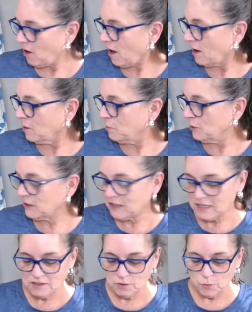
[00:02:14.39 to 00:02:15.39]
I can put
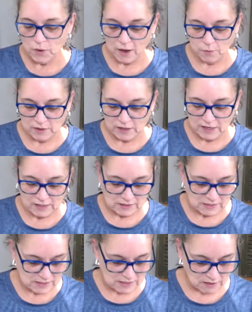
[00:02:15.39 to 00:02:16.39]
these away when I get
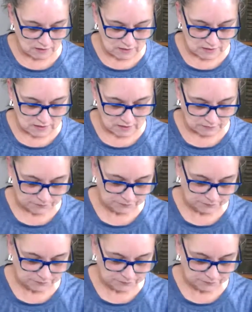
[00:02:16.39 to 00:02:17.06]
these hearts done.